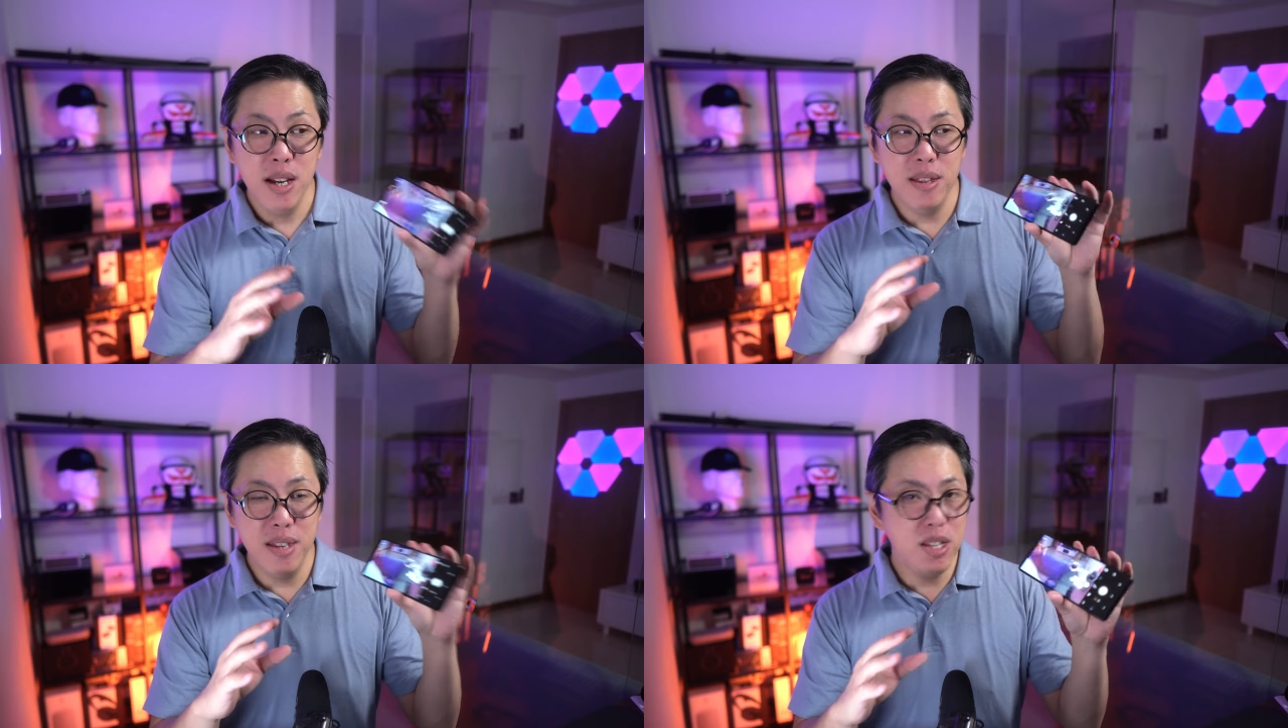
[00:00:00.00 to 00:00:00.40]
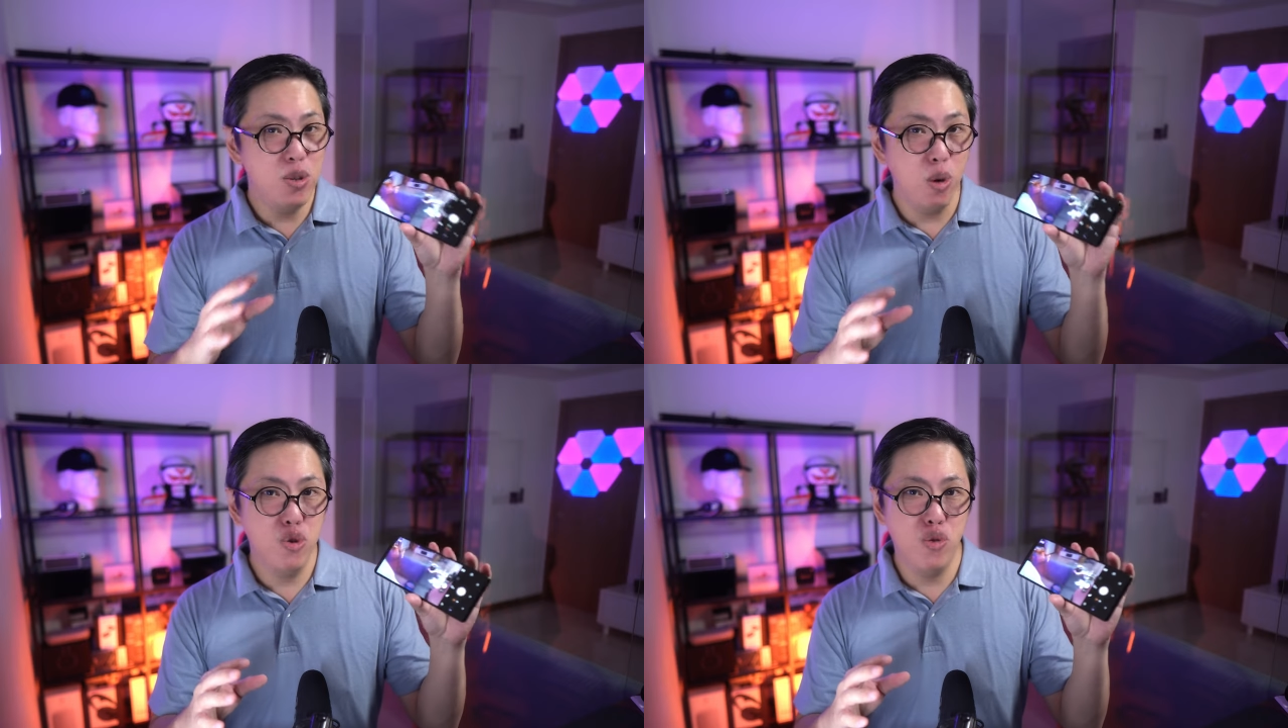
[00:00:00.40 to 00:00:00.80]
these
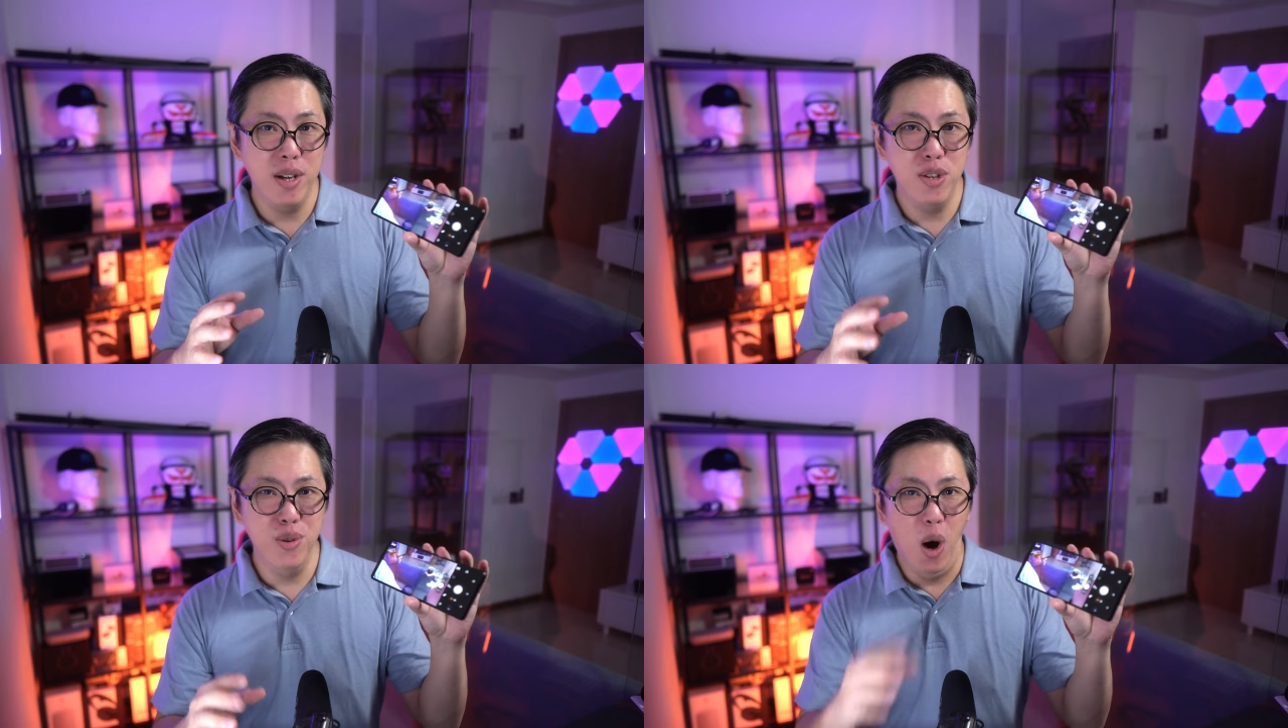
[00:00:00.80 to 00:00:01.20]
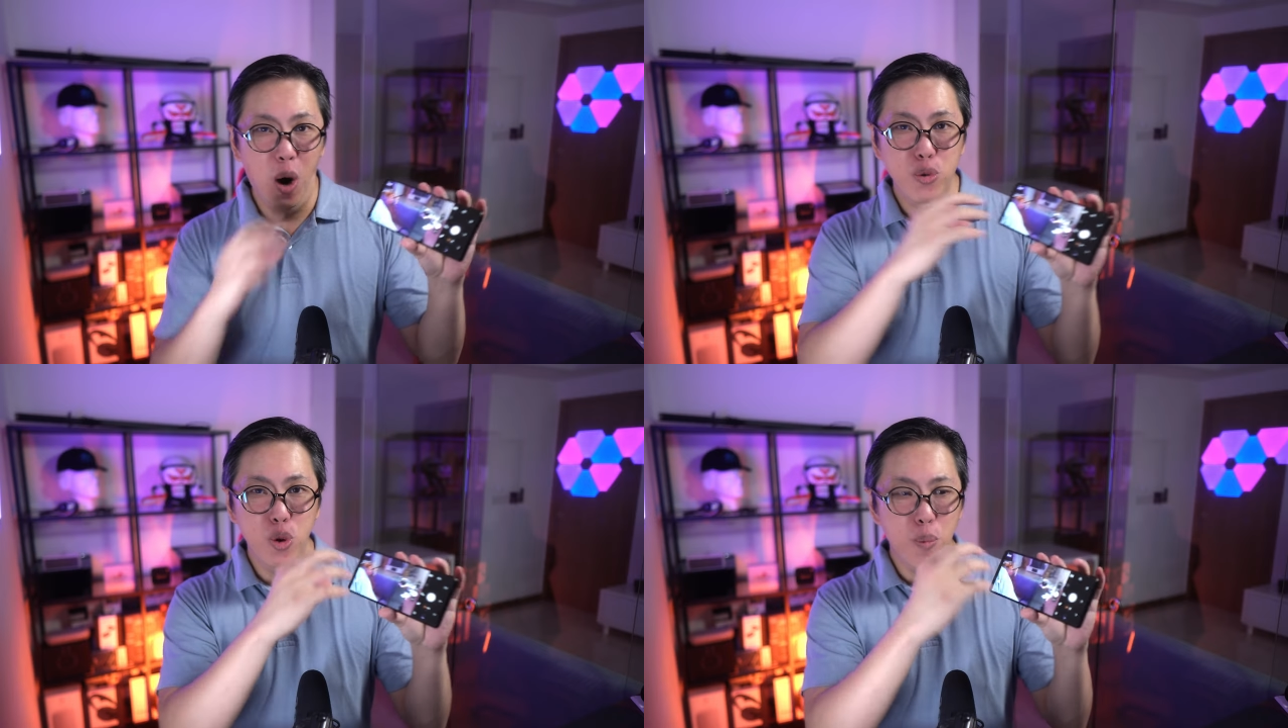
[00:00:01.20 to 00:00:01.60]
don't try to
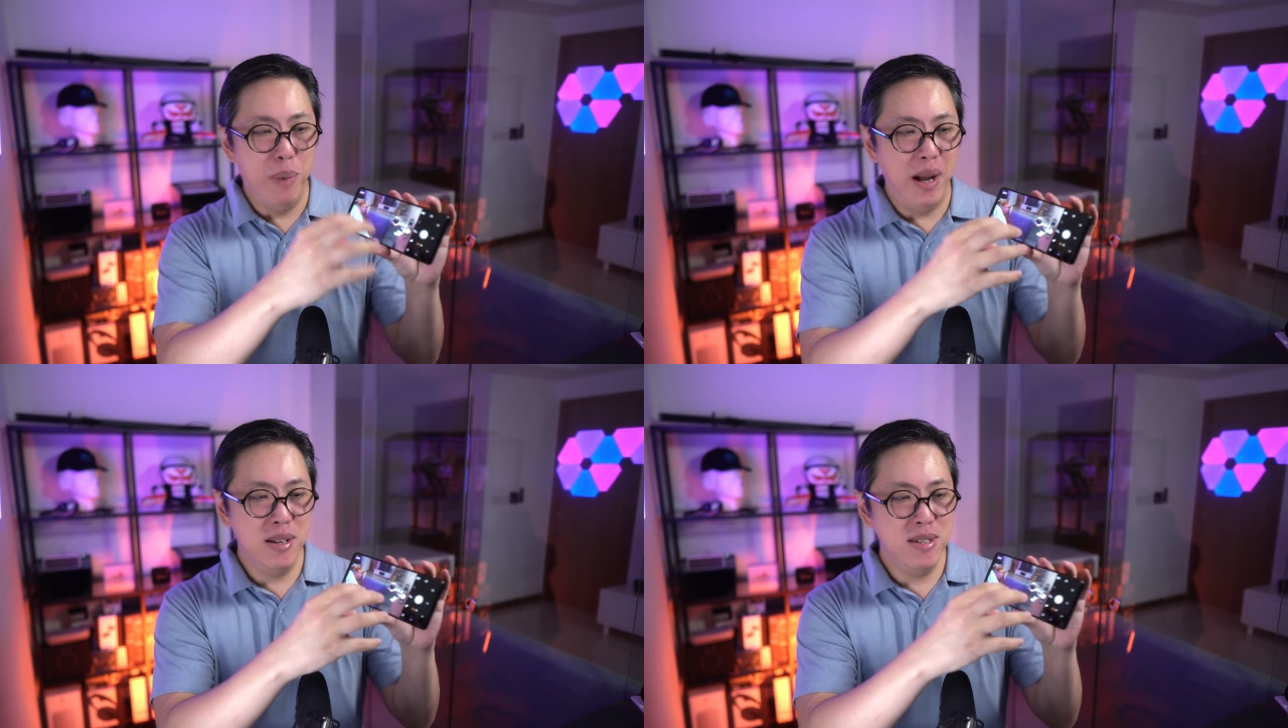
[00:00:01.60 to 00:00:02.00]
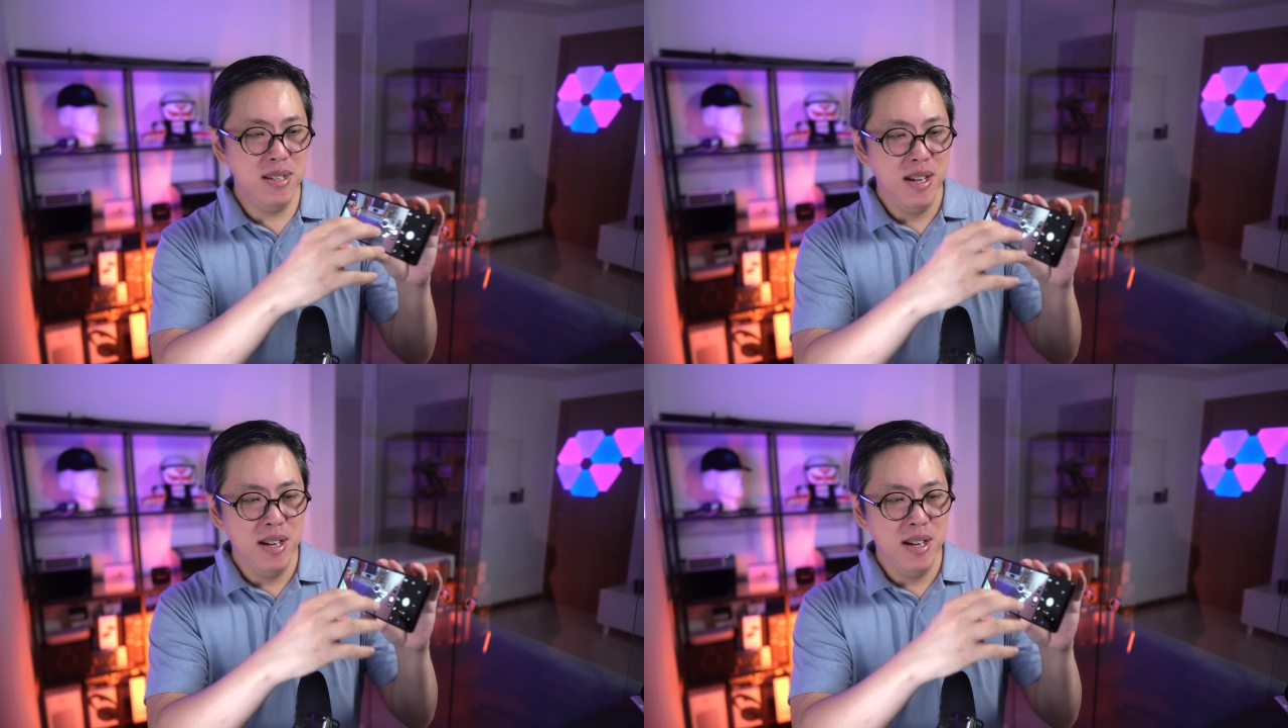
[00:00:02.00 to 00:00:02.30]
auto-balance